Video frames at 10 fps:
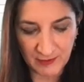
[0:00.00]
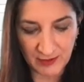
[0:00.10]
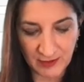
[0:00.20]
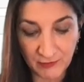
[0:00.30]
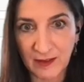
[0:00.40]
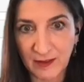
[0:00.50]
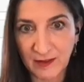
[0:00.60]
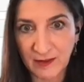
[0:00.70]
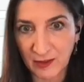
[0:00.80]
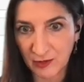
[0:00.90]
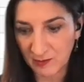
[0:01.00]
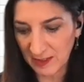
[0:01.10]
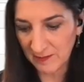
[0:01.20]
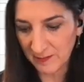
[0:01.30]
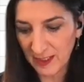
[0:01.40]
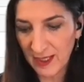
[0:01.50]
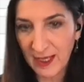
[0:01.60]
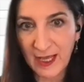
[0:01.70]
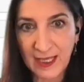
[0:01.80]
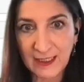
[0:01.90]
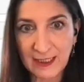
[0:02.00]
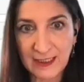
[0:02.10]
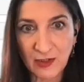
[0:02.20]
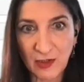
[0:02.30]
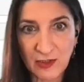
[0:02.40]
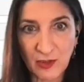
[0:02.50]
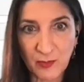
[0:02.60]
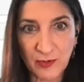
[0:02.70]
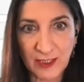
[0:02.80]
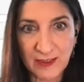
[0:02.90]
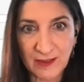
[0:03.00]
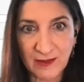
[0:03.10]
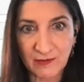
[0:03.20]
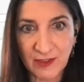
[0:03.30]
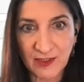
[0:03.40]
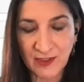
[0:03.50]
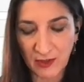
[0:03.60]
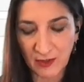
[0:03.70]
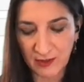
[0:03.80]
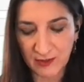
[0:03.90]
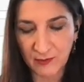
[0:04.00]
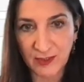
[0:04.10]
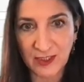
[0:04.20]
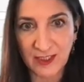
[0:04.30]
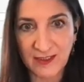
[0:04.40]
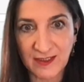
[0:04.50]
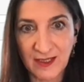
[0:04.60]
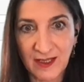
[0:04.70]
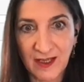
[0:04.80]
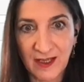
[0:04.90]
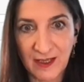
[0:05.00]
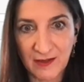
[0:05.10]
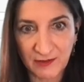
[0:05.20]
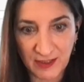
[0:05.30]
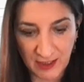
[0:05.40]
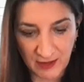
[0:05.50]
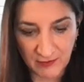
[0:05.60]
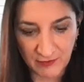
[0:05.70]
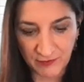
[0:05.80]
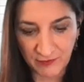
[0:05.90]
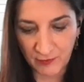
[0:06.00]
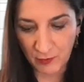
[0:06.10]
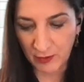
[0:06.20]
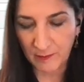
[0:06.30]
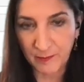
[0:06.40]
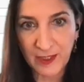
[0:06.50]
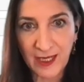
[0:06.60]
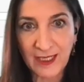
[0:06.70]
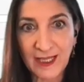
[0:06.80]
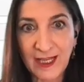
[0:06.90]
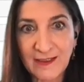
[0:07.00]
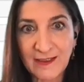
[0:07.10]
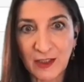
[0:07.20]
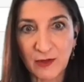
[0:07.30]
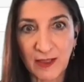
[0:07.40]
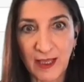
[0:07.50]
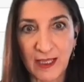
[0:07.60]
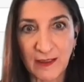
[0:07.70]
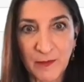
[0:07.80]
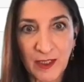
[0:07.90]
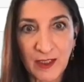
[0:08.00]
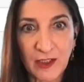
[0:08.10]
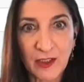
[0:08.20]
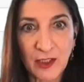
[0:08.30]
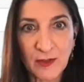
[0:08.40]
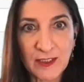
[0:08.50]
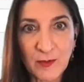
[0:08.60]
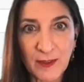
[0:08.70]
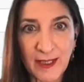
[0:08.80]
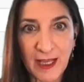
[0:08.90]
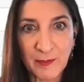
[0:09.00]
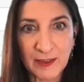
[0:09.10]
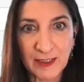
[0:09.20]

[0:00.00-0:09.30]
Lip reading: 3, excuse me. And let's also print the result, which is array 4, and execute that. Notice what happened